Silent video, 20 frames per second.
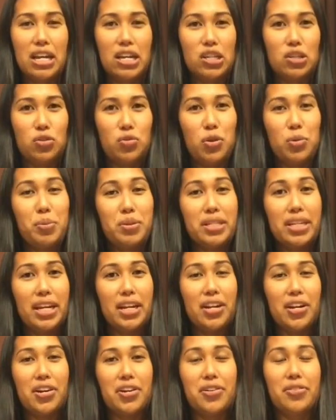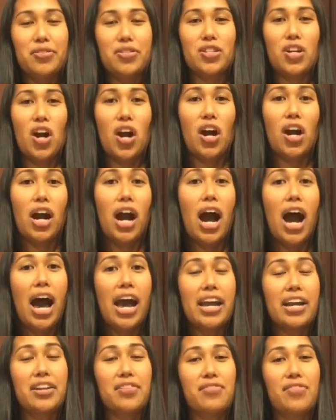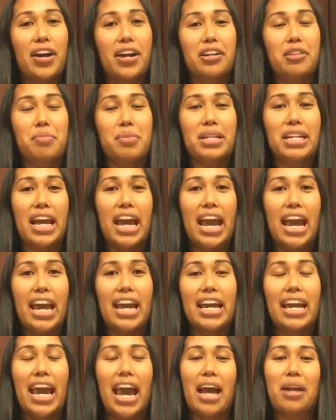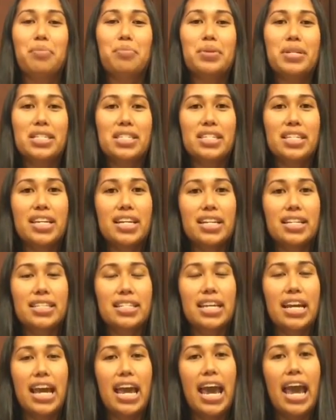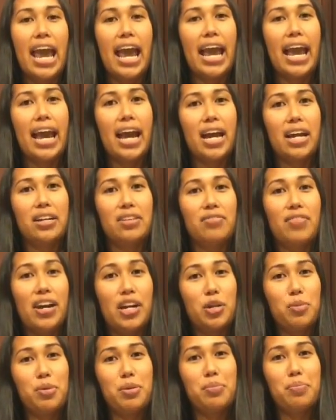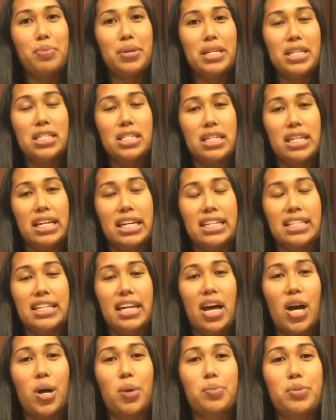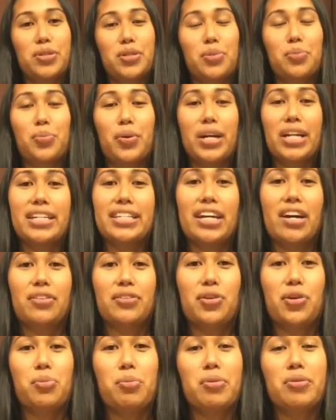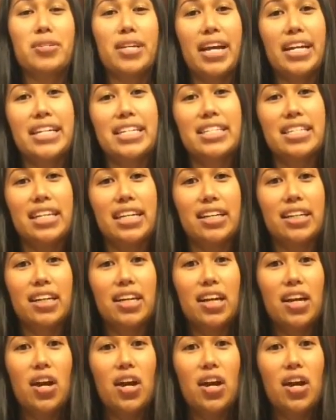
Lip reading: Sweet potatoes are high in vitamin A and B6, and vitamin B6 helps to break down homocysteine,